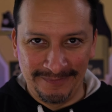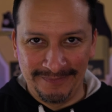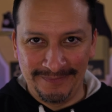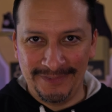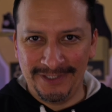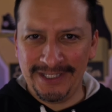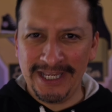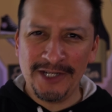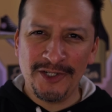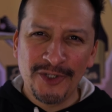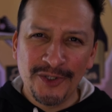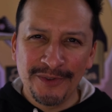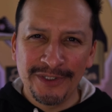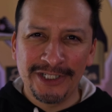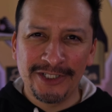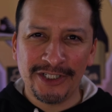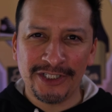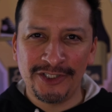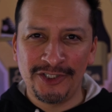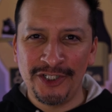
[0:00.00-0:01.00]
Stay tuned to
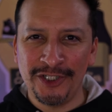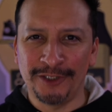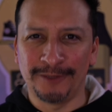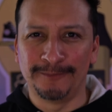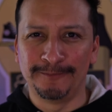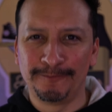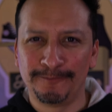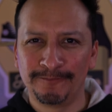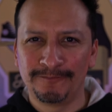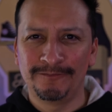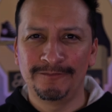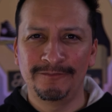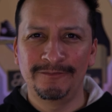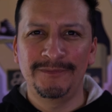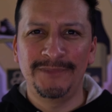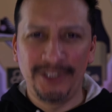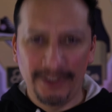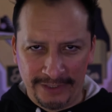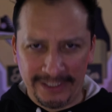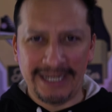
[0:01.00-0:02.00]
Just Chill.
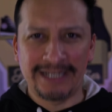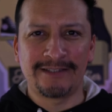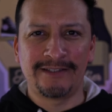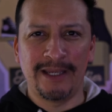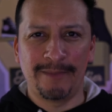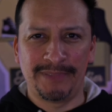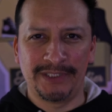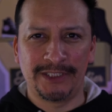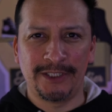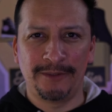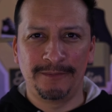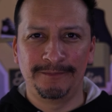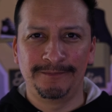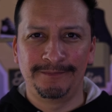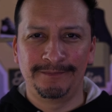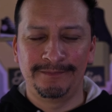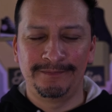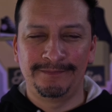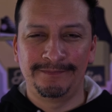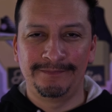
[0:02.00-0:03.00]
Till the next episode.